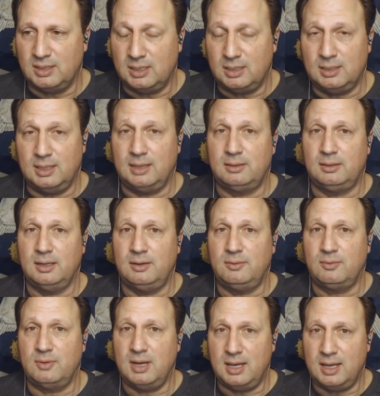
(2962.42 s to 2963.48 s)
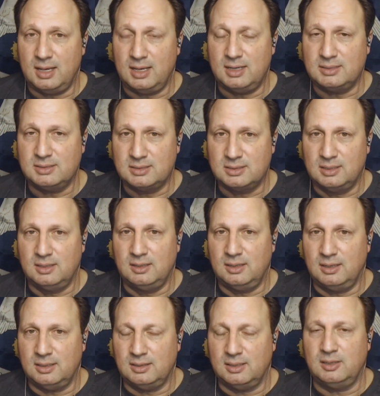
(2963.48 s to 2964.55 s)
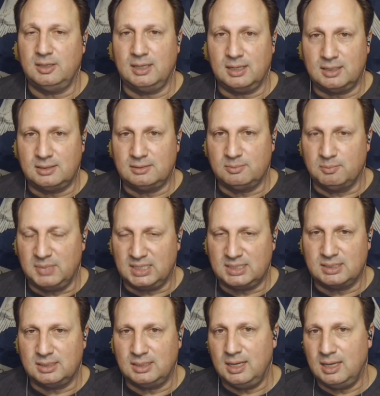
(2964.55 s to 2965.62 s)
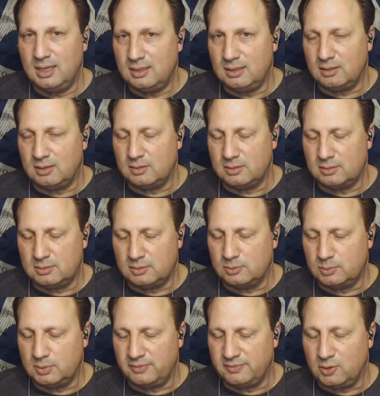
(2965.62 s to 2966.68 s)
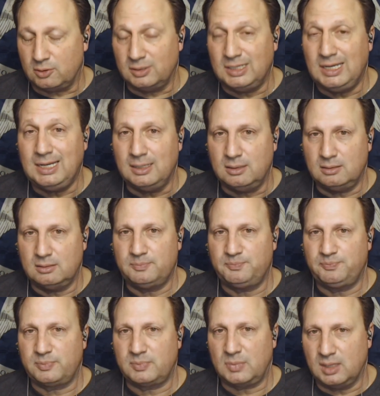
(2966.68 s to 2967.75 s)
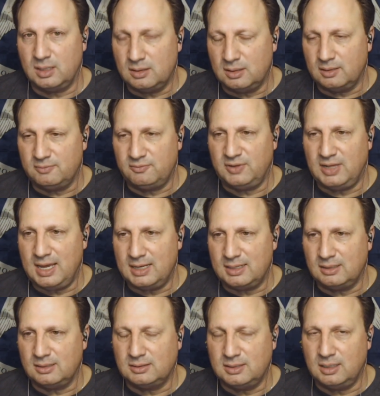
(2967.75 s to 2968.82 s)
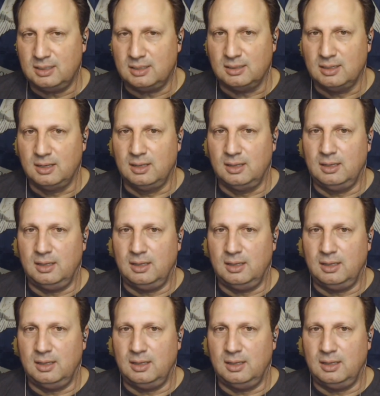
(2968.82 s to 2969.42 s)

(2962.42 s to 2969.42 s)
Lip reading: and then you let it rise and then you got to mix it again or whatever called knead it and then flatten it and cut it.